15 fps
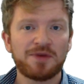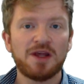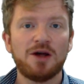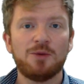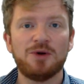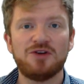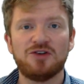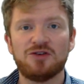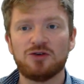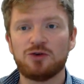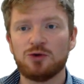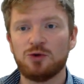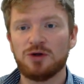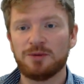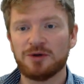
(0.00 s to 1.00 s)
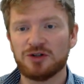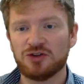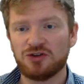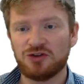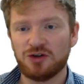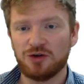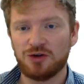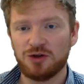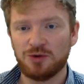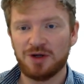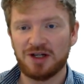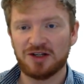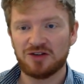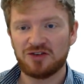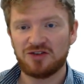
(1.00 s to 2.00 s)
which is a tool I'm going to show you
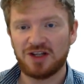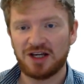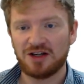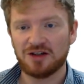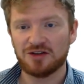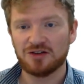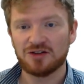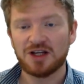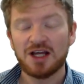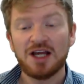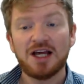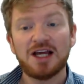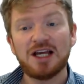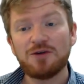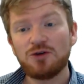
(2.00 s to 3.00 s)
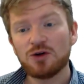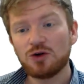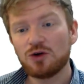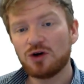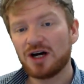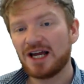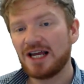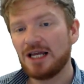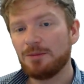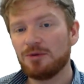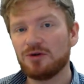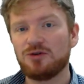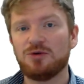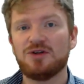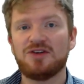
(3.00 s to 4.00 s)
in a second. If you're not
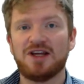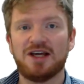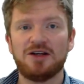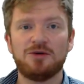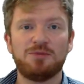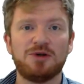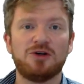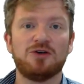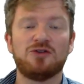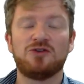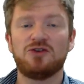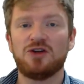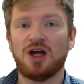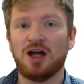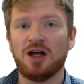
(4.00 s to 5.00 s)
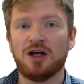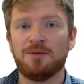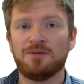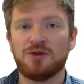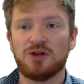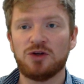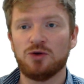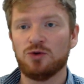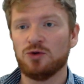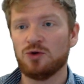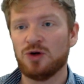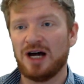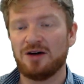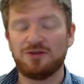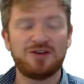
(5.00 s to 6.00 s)
able to attend because
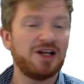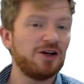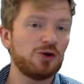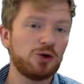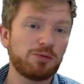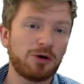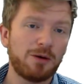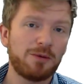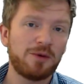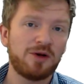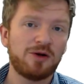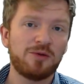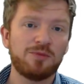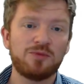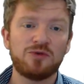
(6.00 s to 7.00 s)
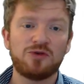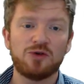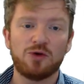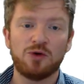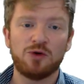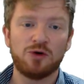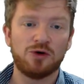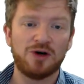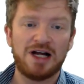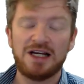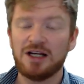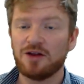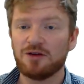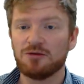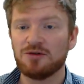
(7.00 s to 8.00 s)
you have technical problems or
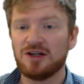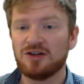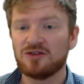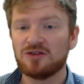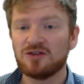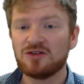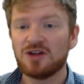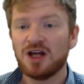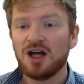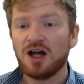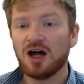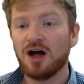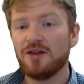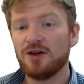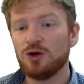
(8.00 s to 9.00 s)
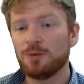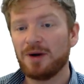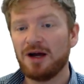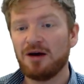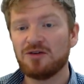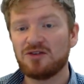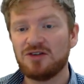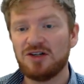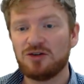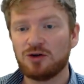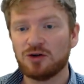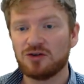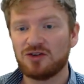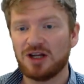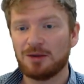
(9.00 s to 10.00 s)
any other reasons, then your parents need to
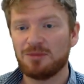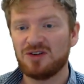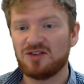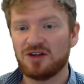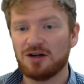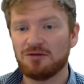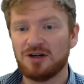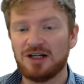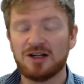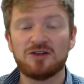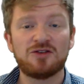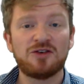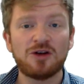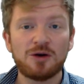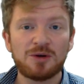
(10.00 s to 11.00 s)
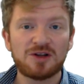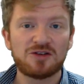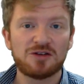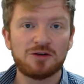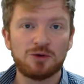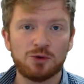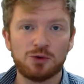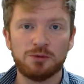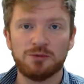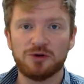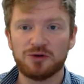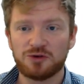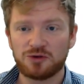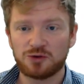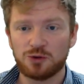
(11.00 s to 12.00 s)
contact Miss Irene as though it's a
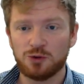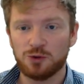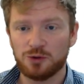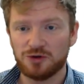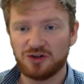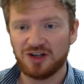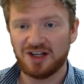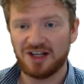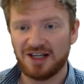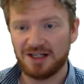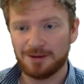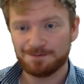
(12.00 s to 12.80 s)
normal school day.